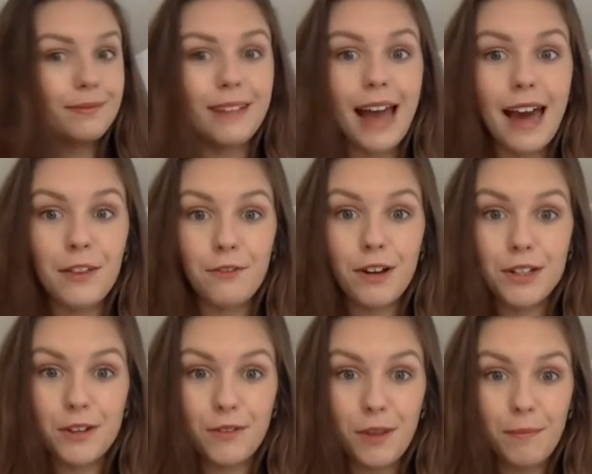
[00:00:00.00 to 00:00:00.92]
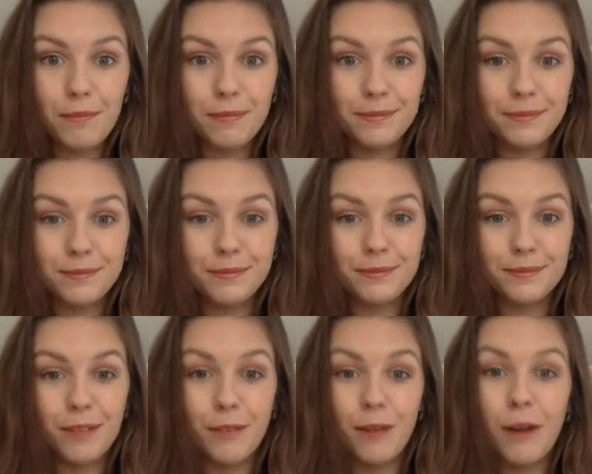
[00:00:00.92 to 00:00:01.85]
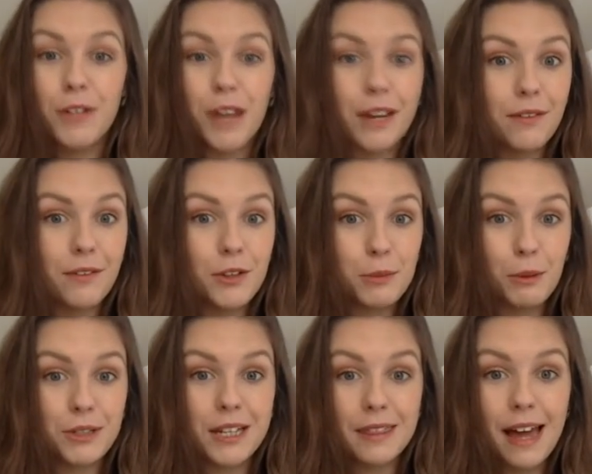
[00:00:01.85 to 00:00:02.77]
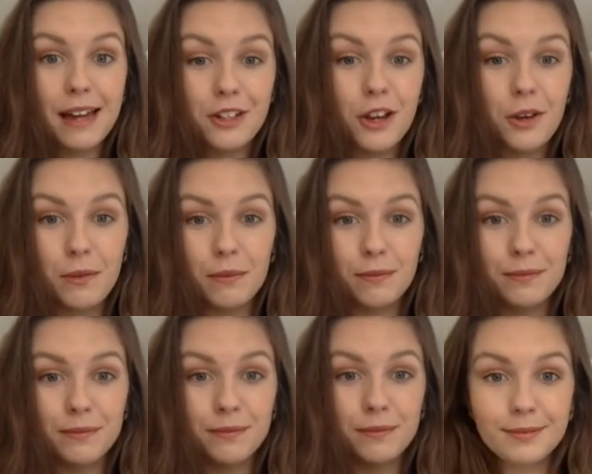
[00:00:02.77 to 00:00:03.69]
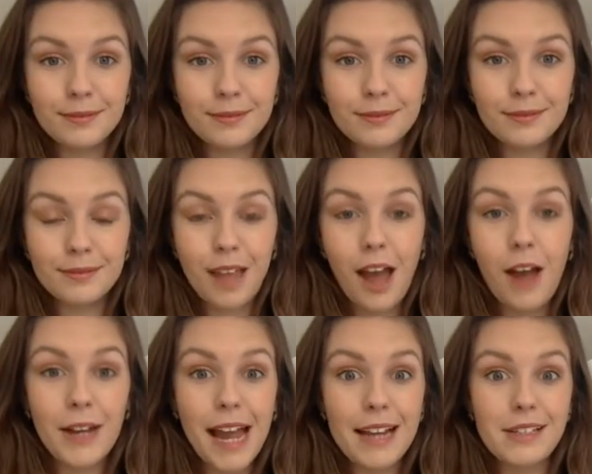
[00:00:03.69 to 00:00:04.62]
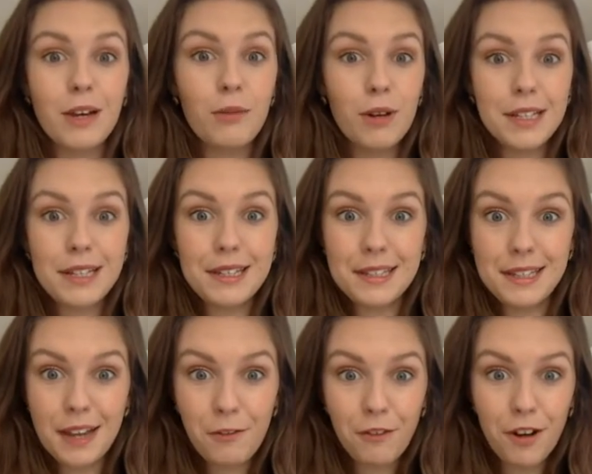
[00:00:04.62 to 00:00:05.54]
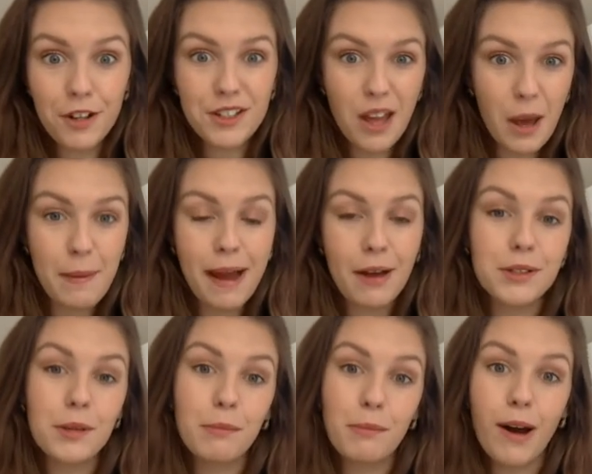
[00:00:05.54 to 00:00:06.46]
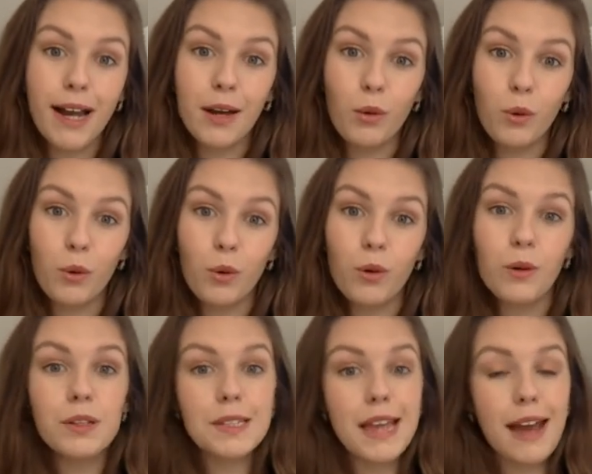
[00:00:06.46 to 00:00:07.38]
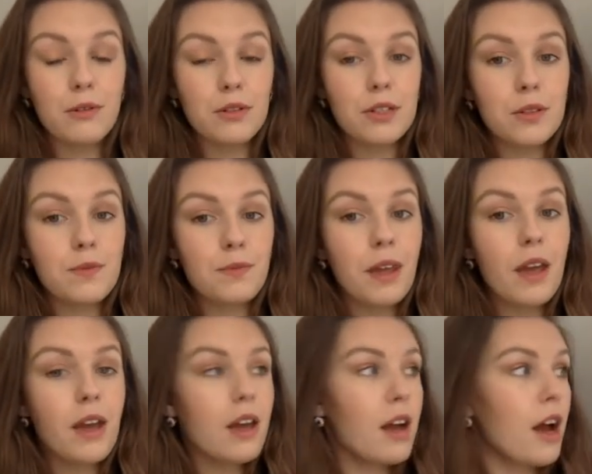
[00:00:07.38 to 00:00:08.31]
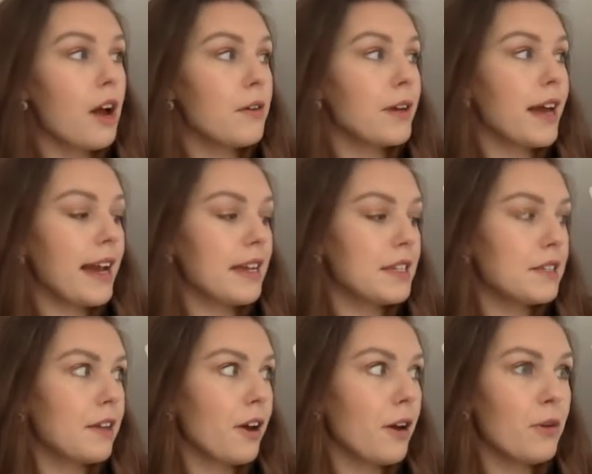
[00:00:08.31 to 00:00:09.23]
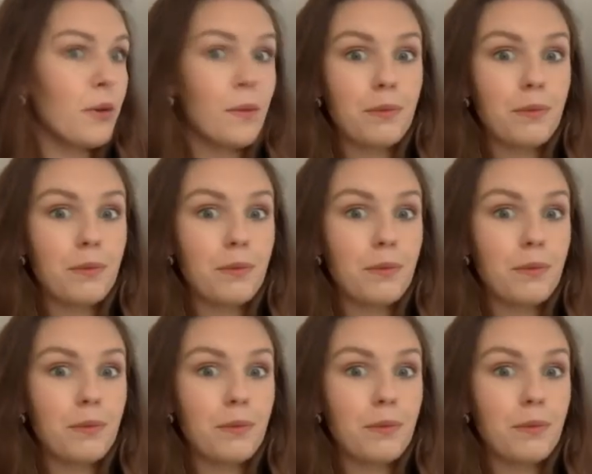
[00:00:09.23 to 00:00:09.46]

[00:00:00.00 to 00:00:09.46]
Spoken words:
at the front of them. Well done if you spotted that too. Okay, so what is different about my or sounds? Okay, so